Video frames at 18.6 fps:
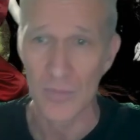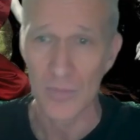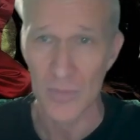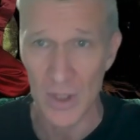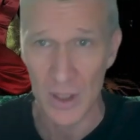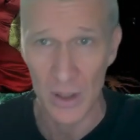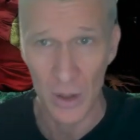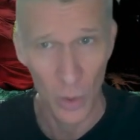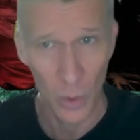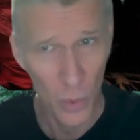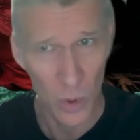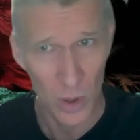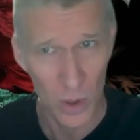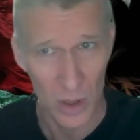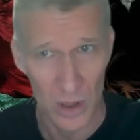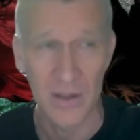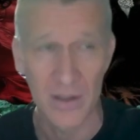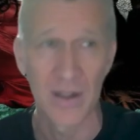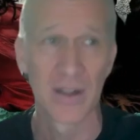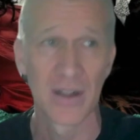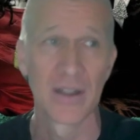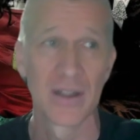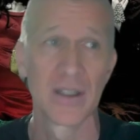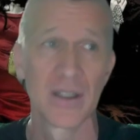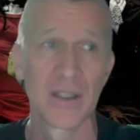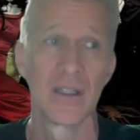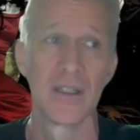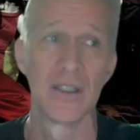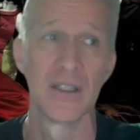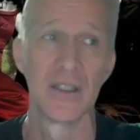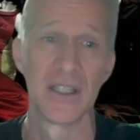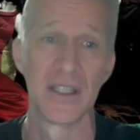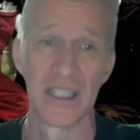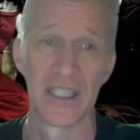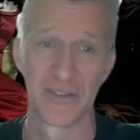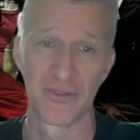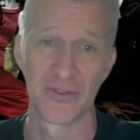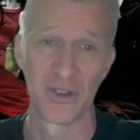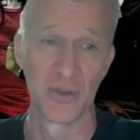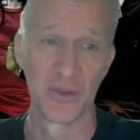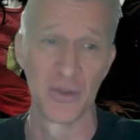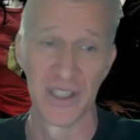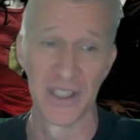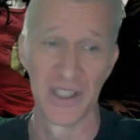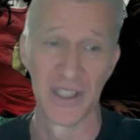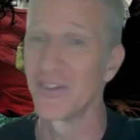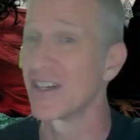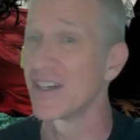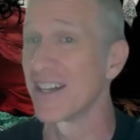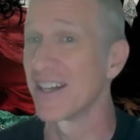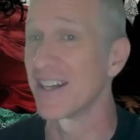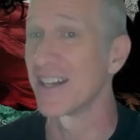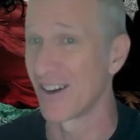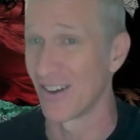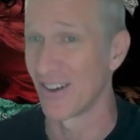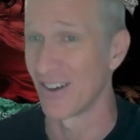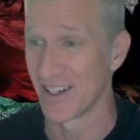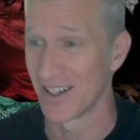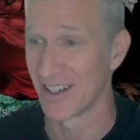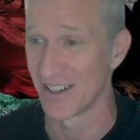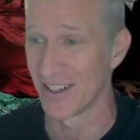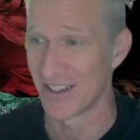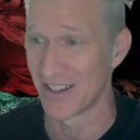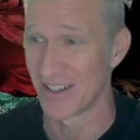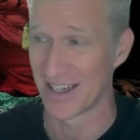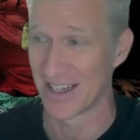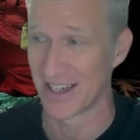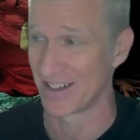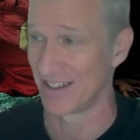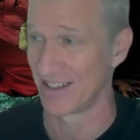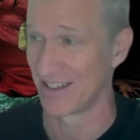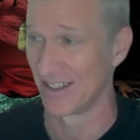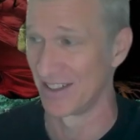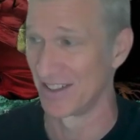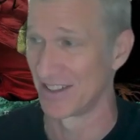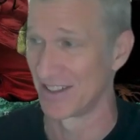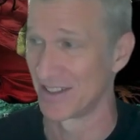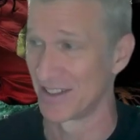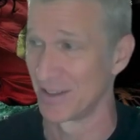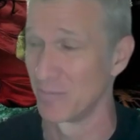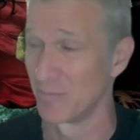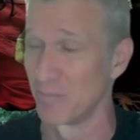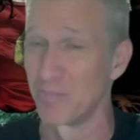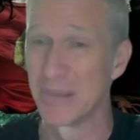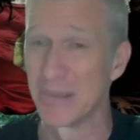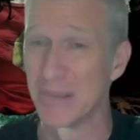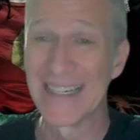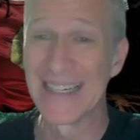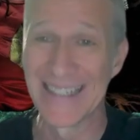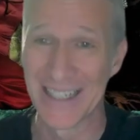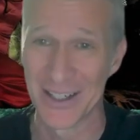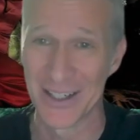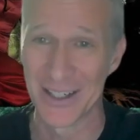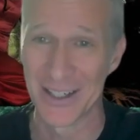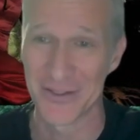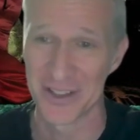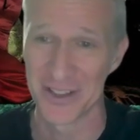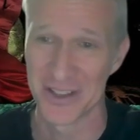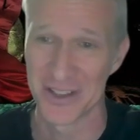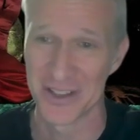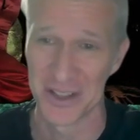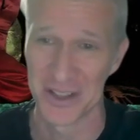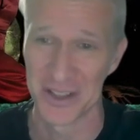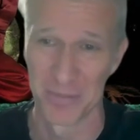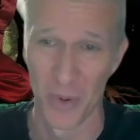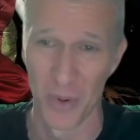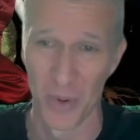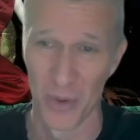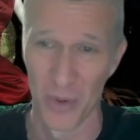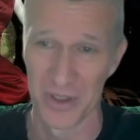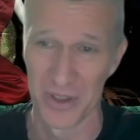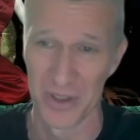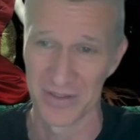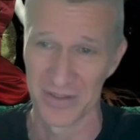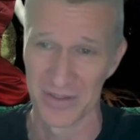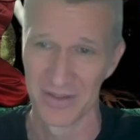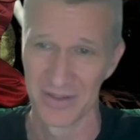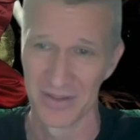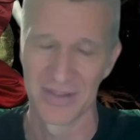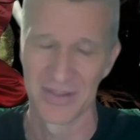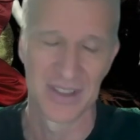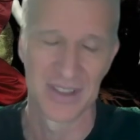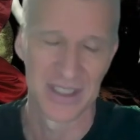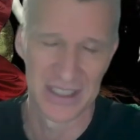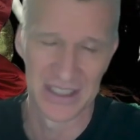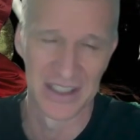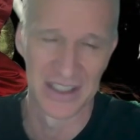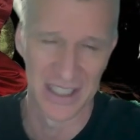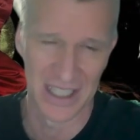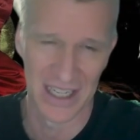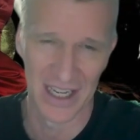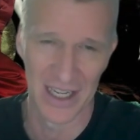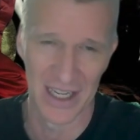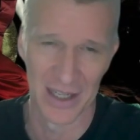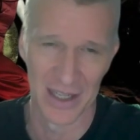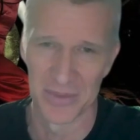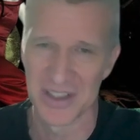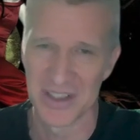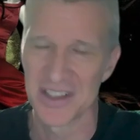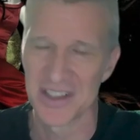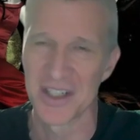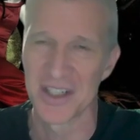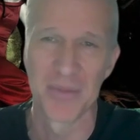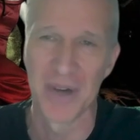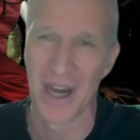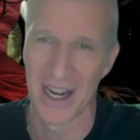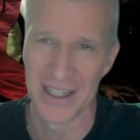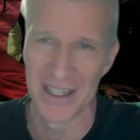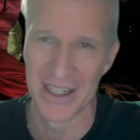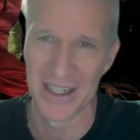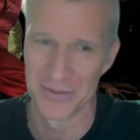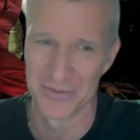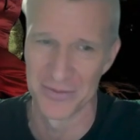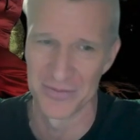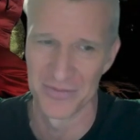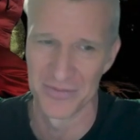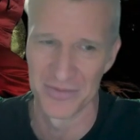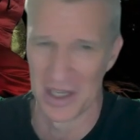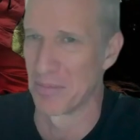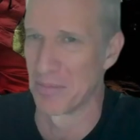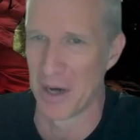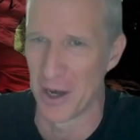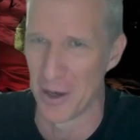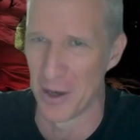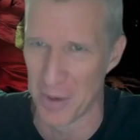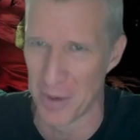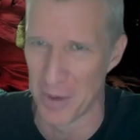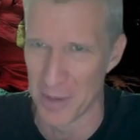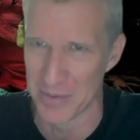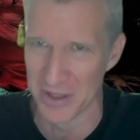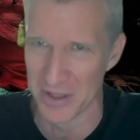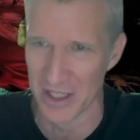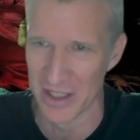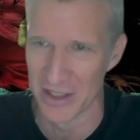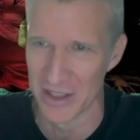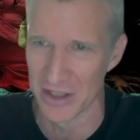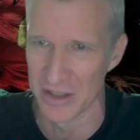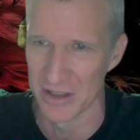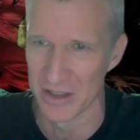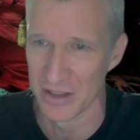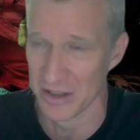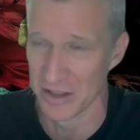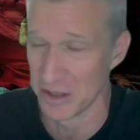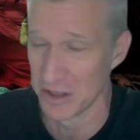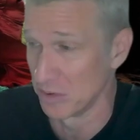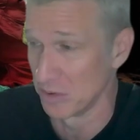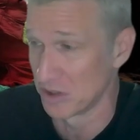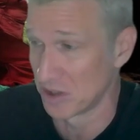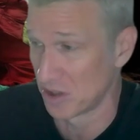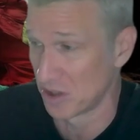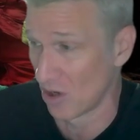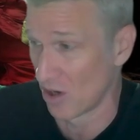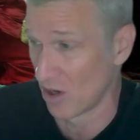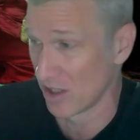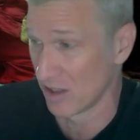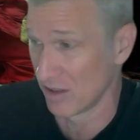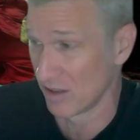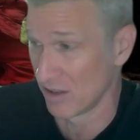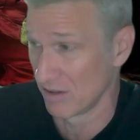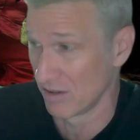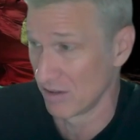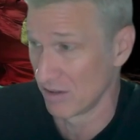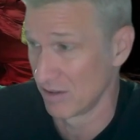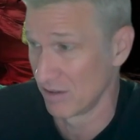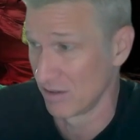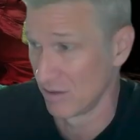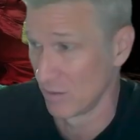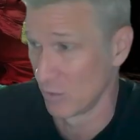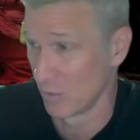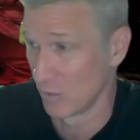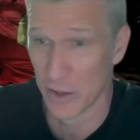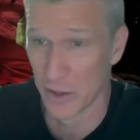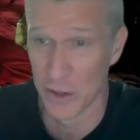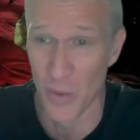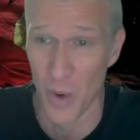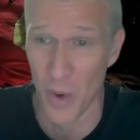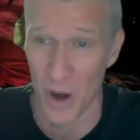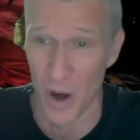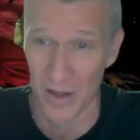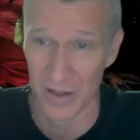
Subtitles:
or if you live in an area that is big enough to support in the game some kind of vampire population, you start it where you are.